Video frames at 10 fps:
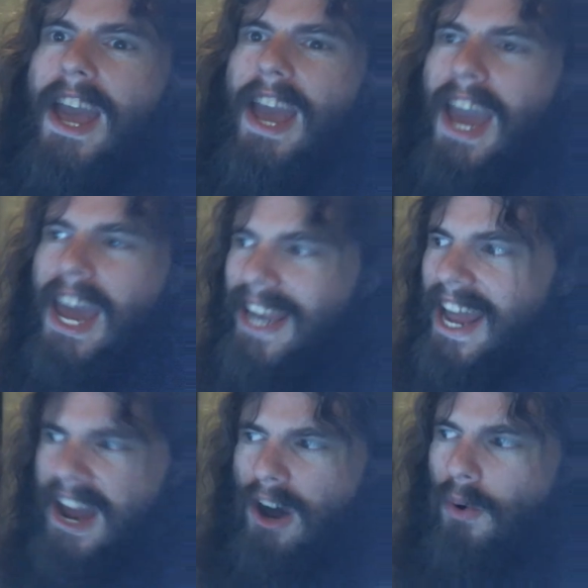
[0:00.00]
And
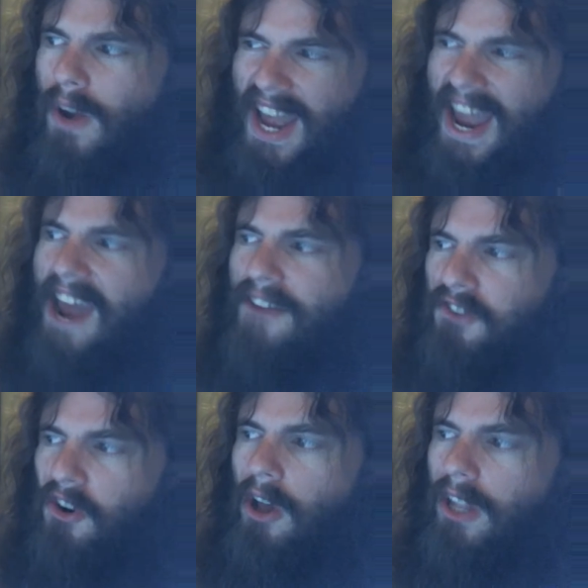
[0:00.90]
now,
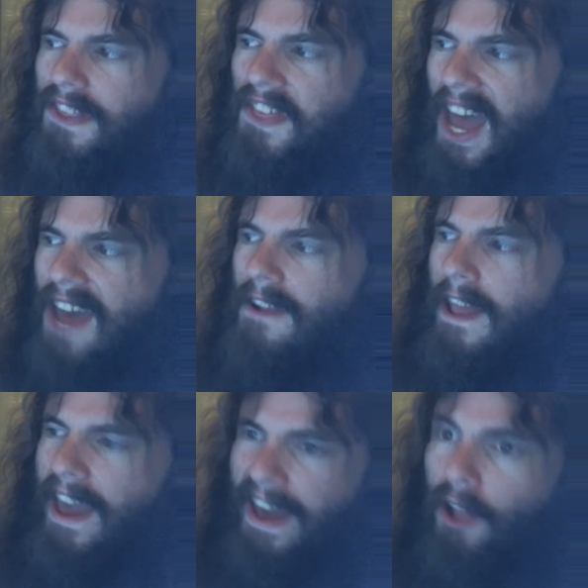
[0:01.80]
after all of that
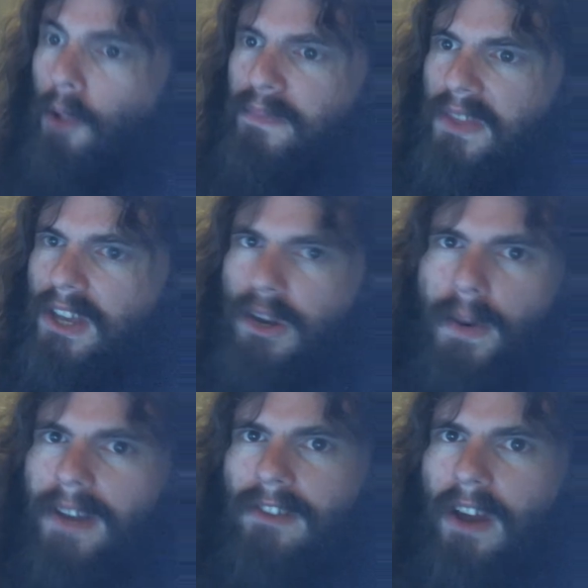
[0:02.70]
help the
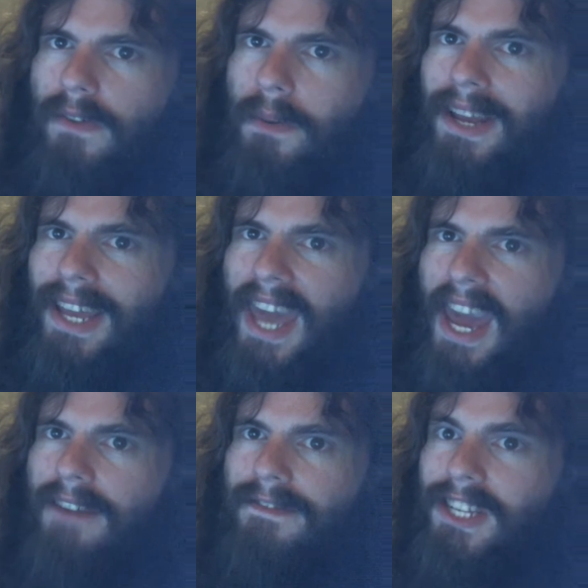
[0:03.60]
US government
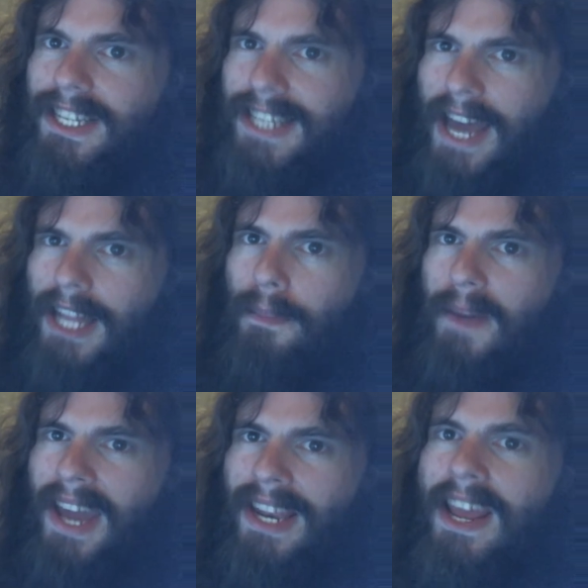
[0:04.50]
gave to the
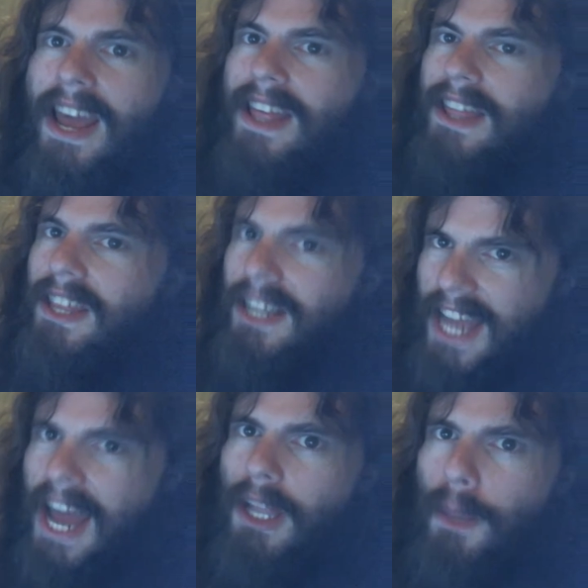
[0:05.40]
Taliban, the
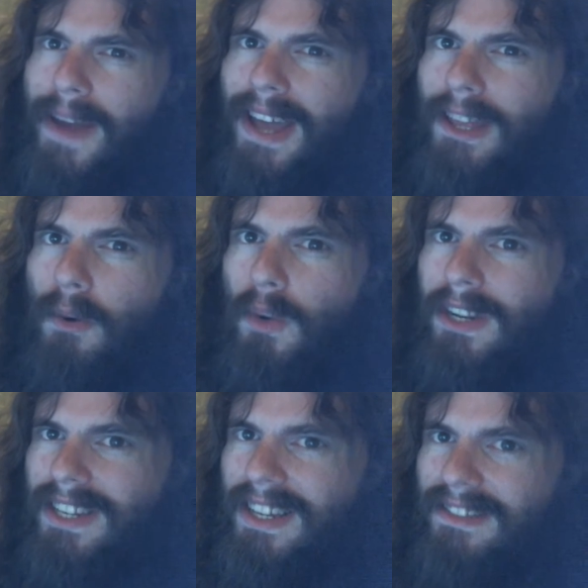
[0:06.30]
Taliban that
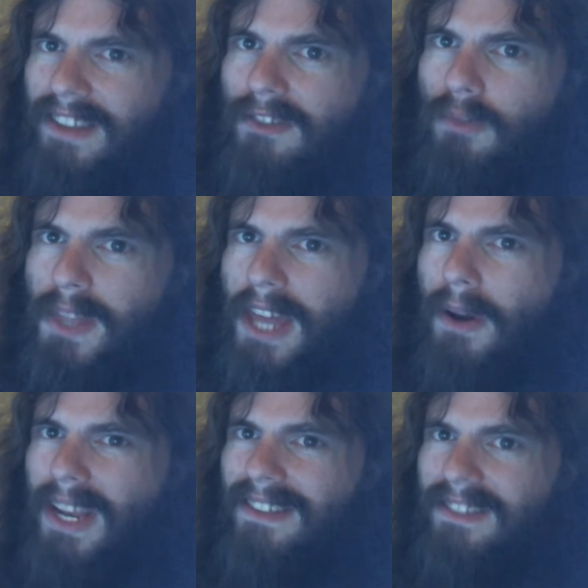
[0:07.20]
wouldn't exist
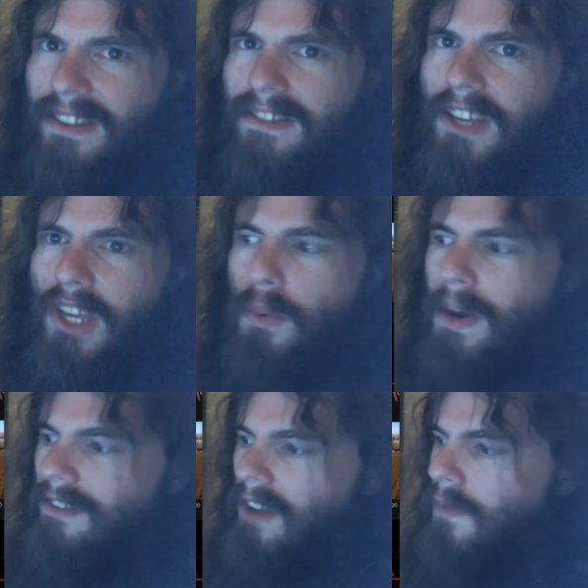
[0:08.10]
without existing
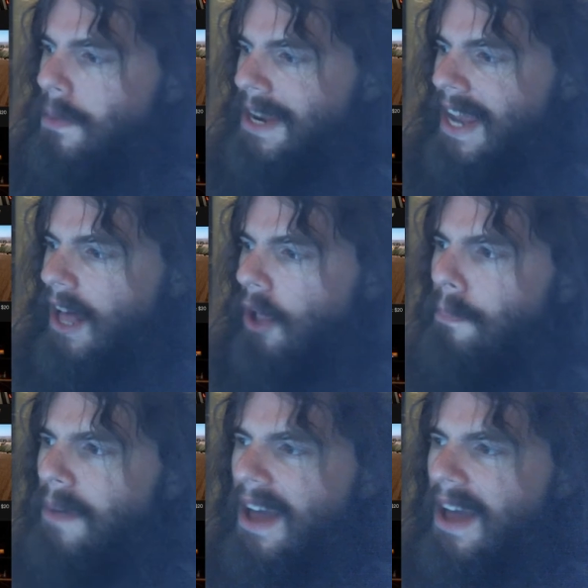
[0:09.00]
US government help,